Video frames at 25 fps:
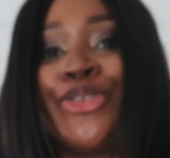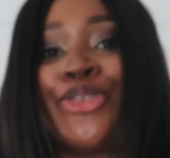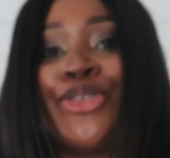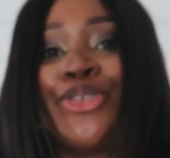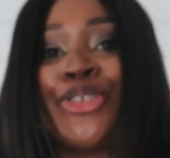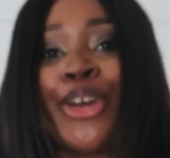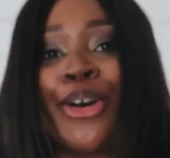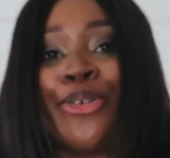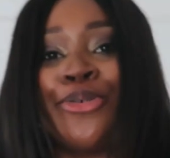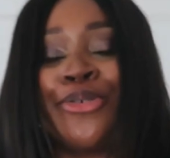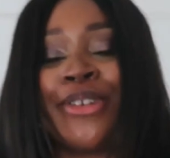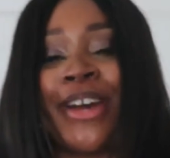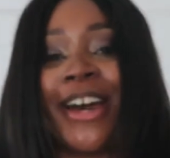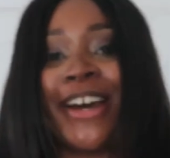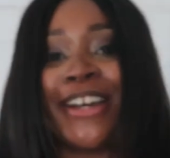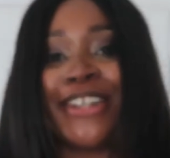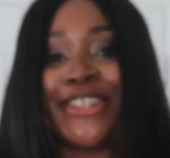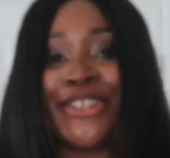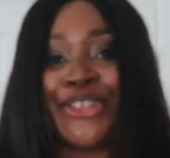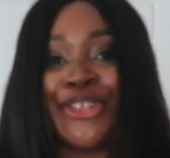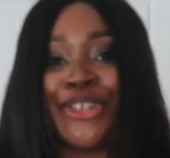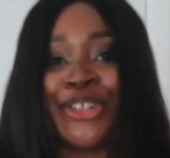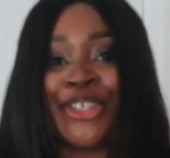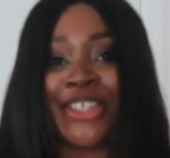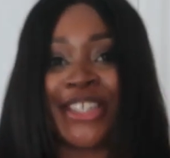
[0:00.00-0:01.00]
shoulder
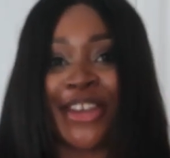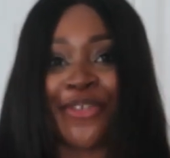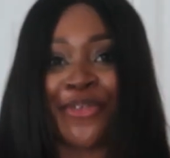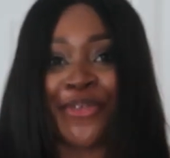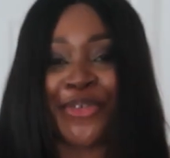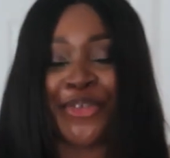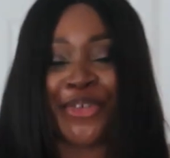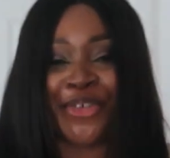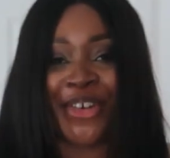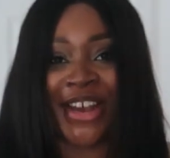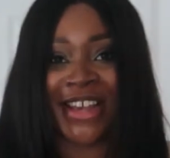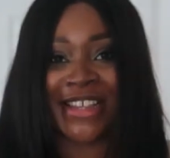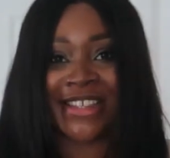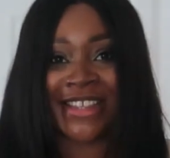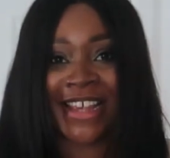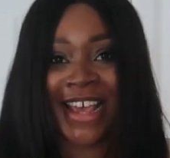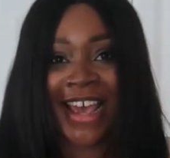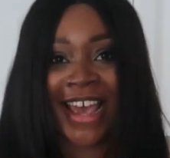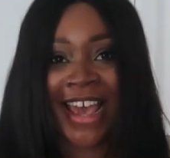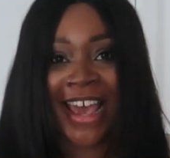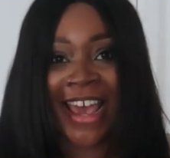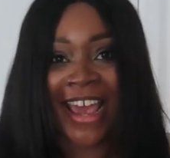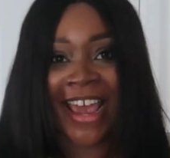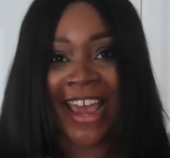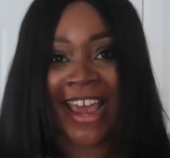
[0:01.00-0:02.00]
shift dress
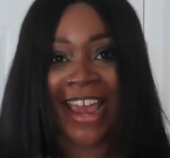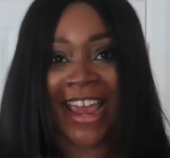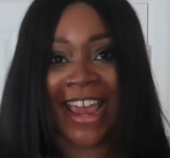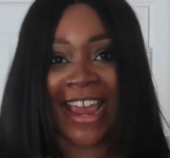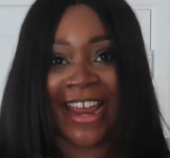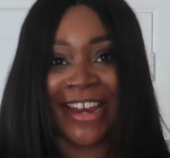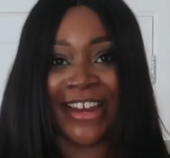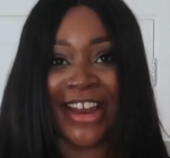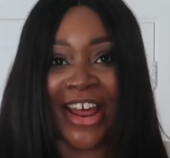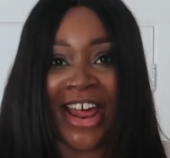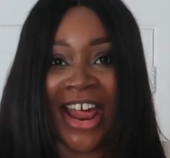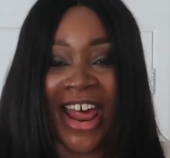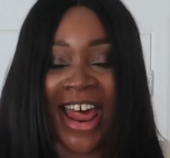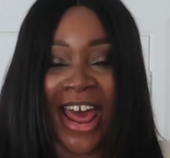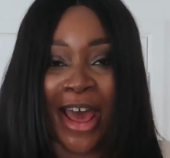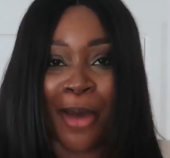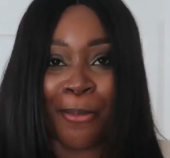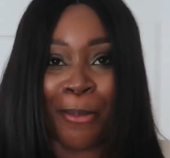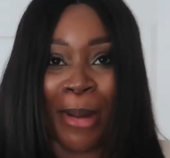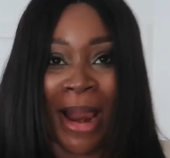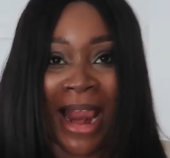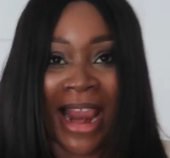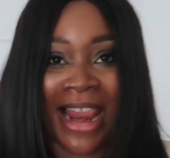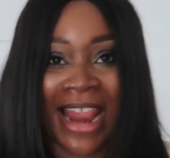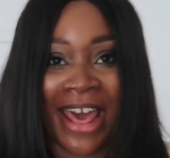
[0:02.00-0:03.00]
in
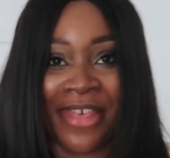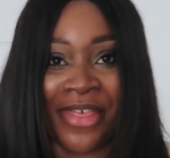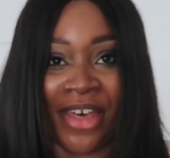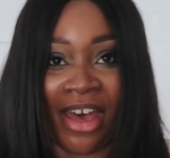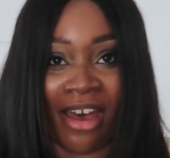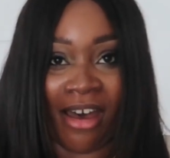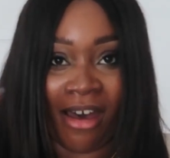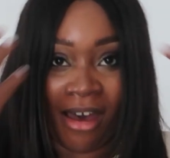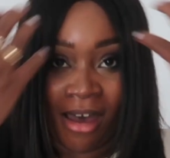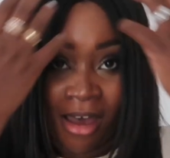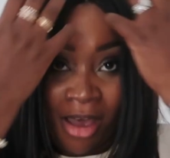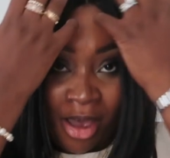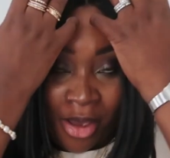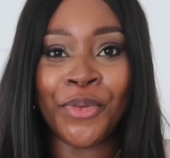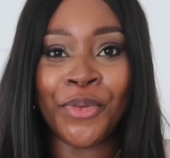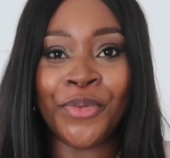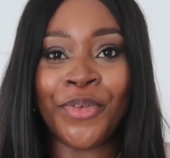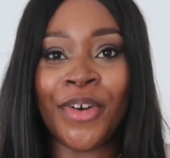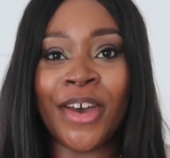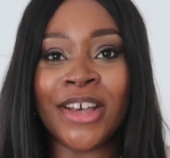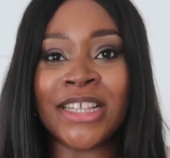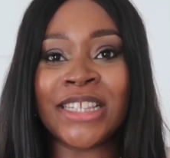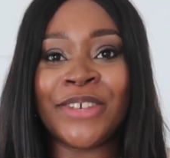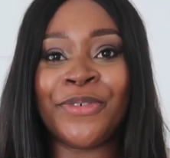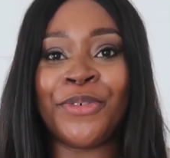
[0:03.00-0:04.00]
pleather.
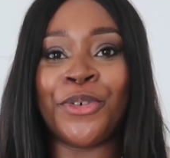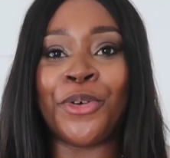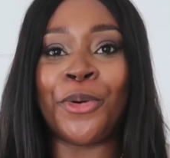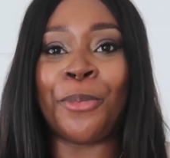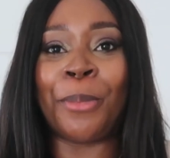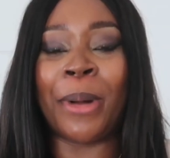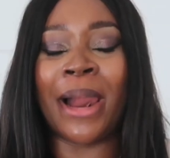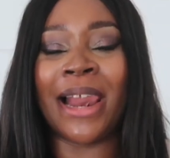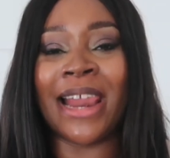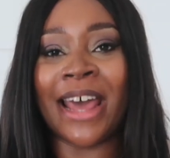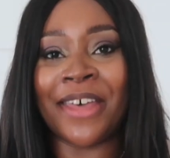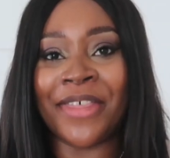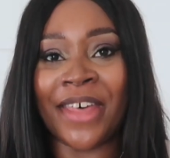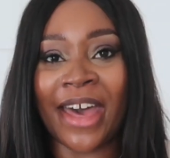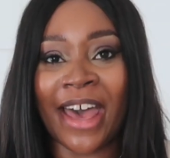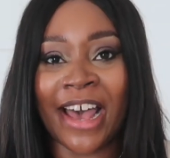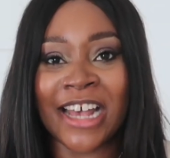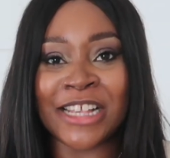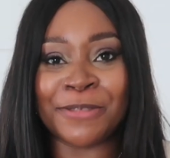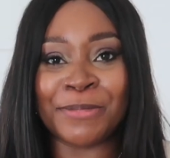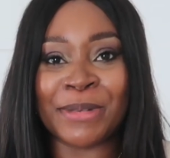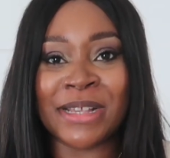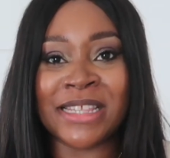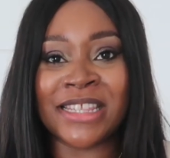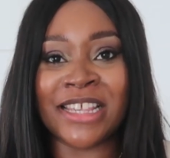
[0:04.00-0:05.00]
First of all, pleather
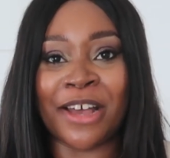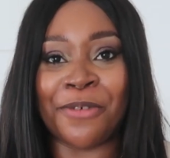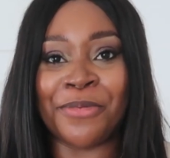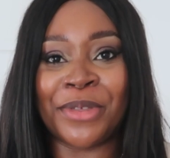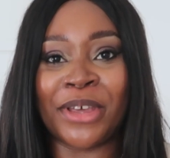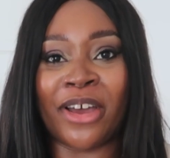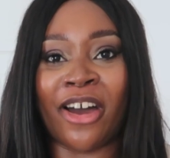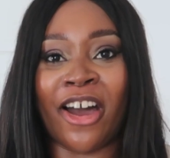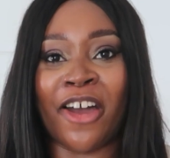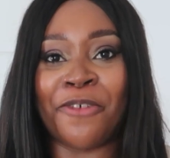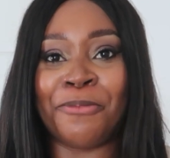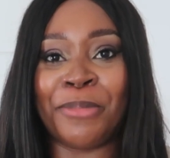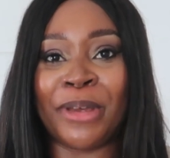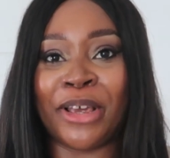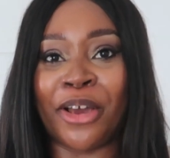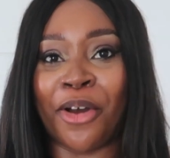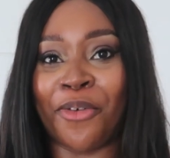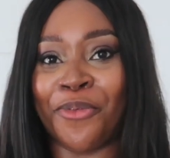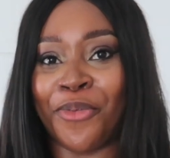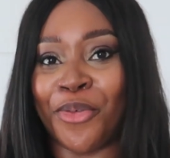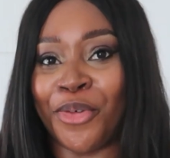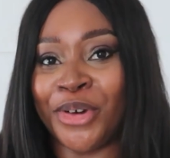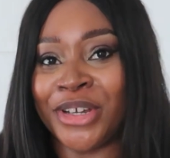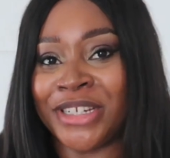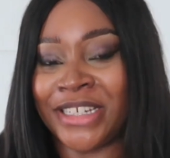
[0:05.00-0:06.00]
has been something I've been
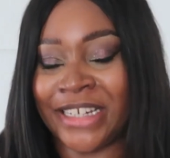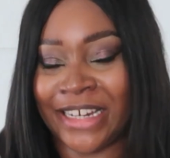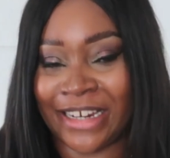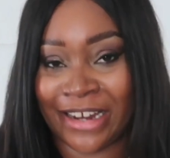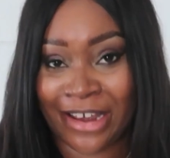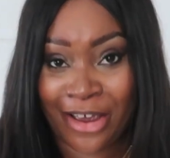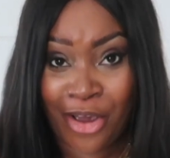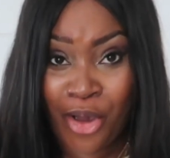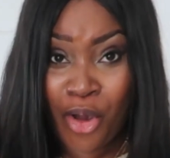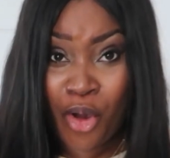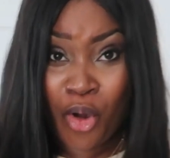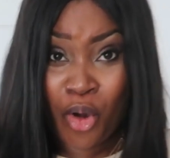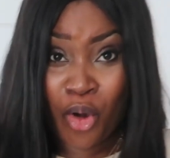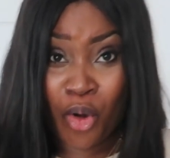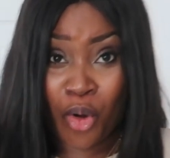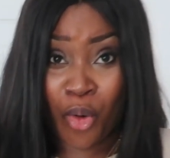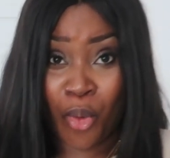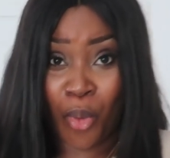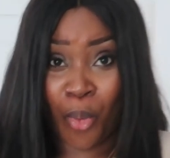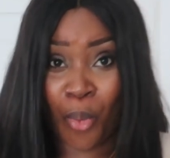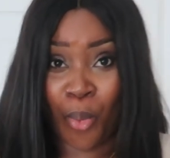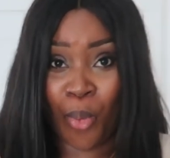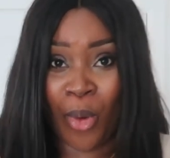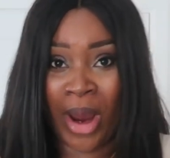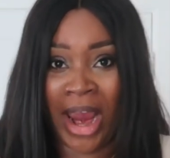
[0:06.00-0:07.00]
avoiding
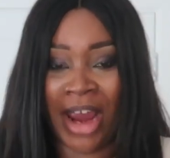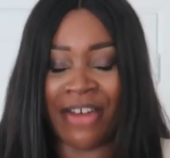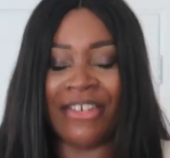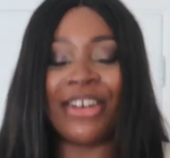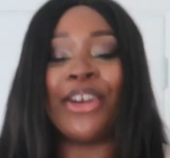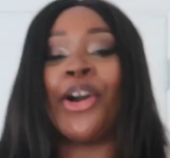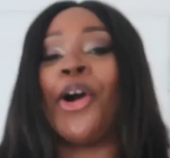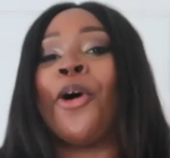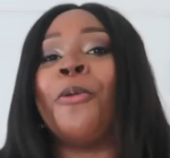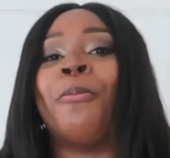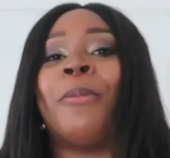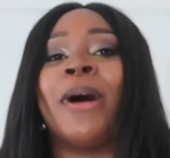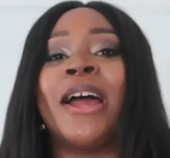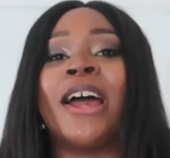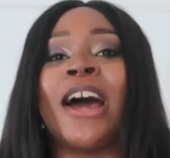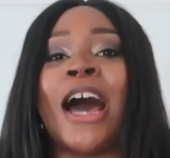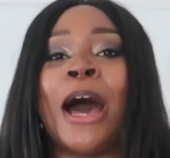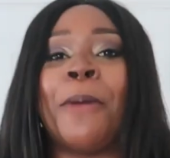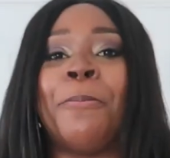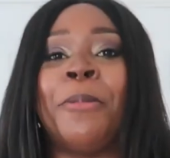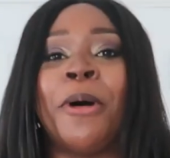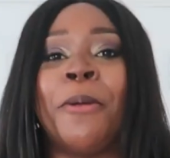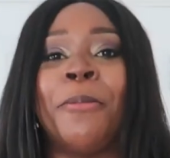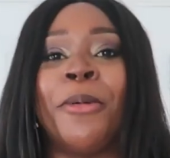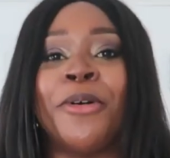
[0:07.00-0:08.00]
wearing on my
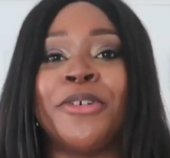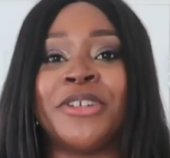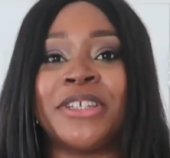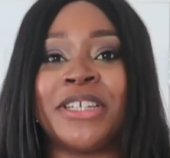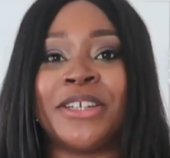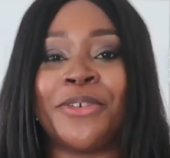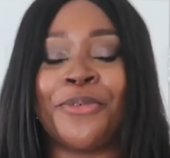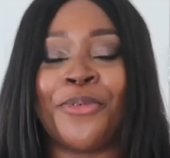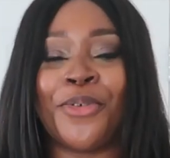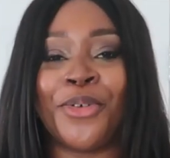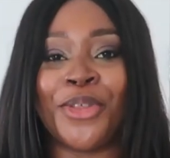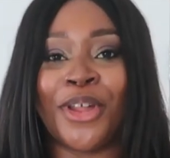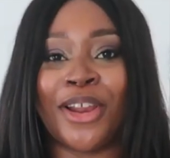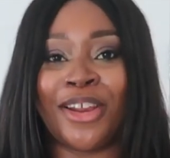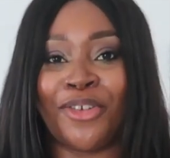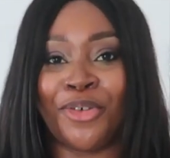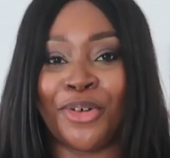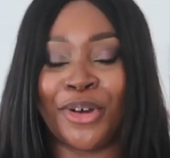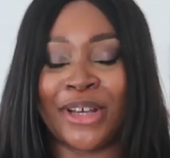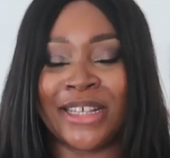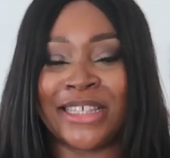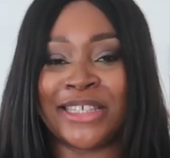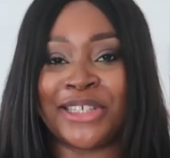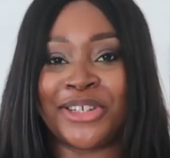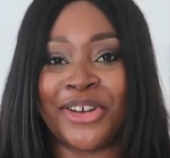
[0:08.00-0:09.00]
upper body for the
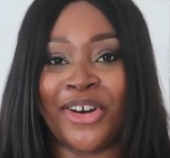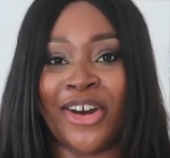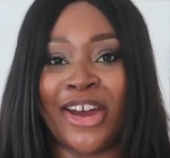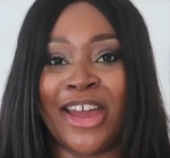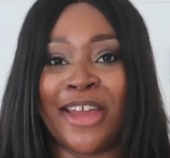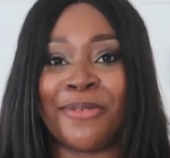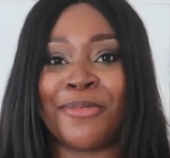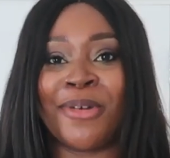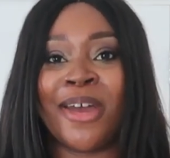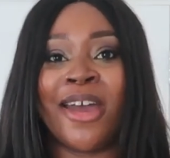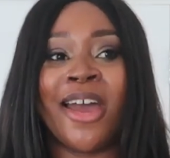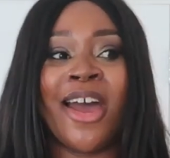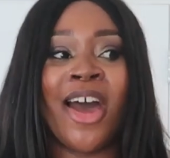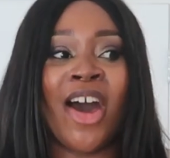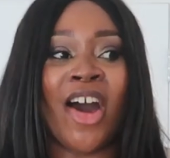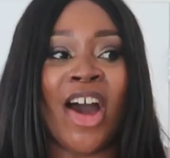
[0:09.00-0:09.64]
longest time.